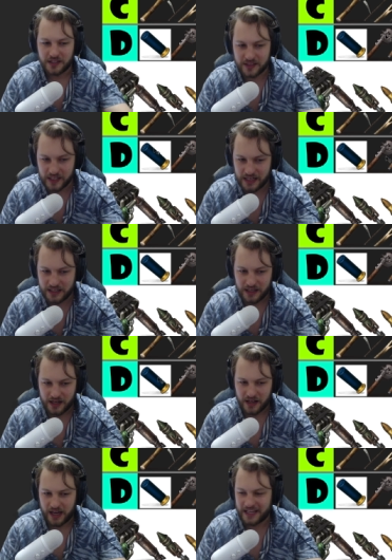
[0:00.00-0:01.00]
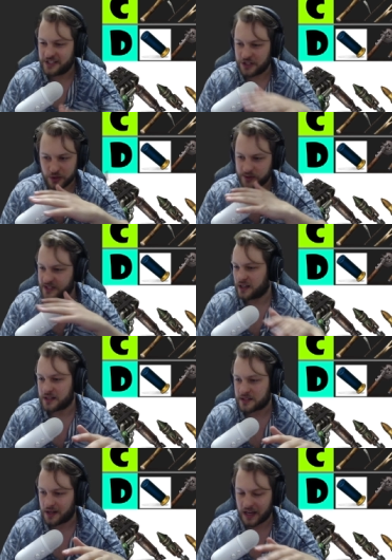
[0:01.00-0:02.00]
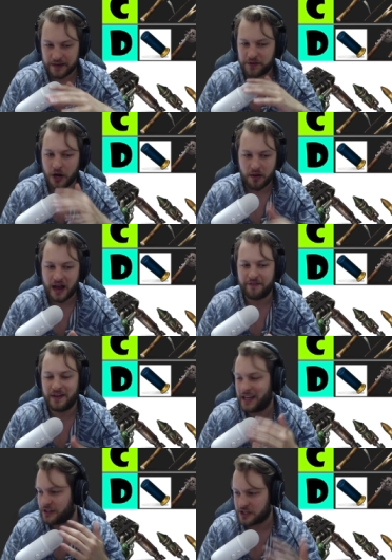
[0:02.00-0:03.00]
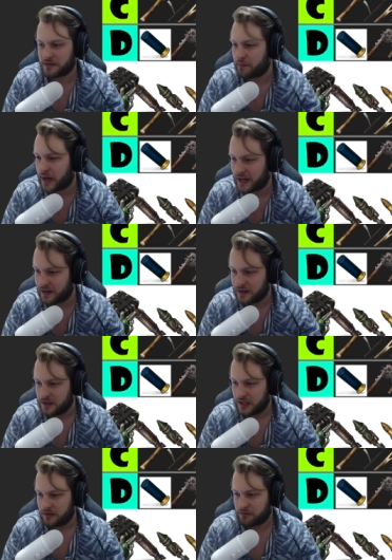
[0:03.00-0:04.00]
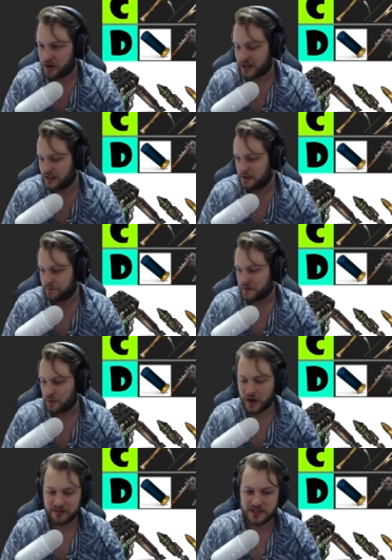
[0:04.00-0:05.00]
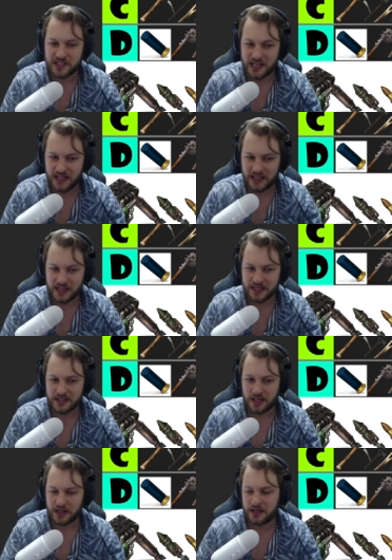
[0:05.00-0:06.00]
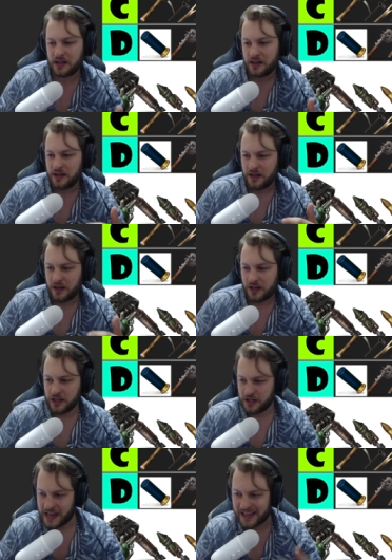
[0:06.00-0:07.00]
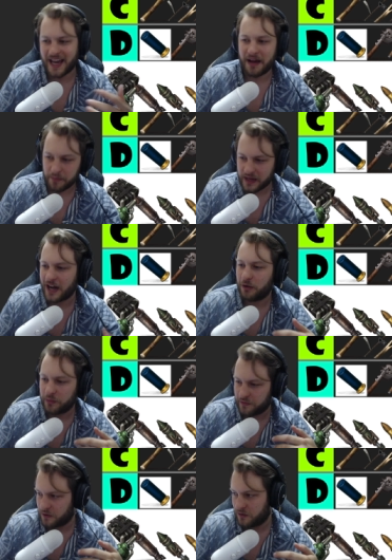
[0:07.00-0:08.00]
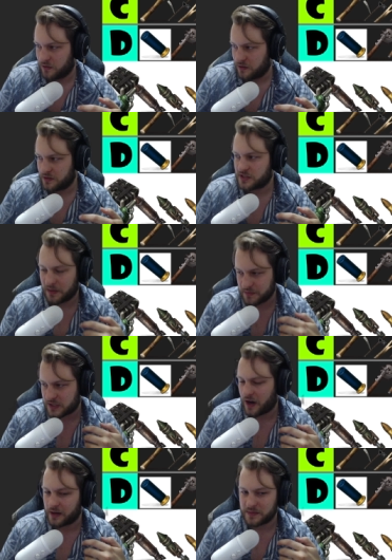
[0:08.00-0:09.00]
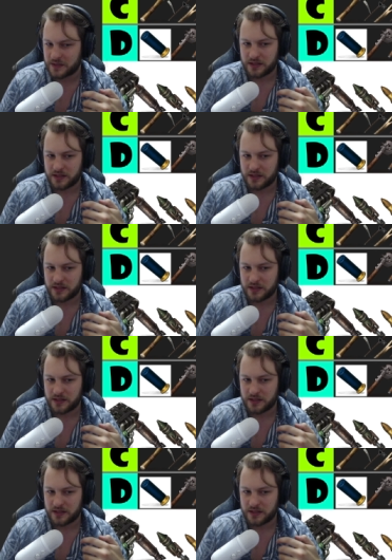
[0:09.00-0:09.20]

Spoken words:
D is useless. Like, if you don't have it, it doesn't matter, right? Whereas C is like, it can be helpful sometimes.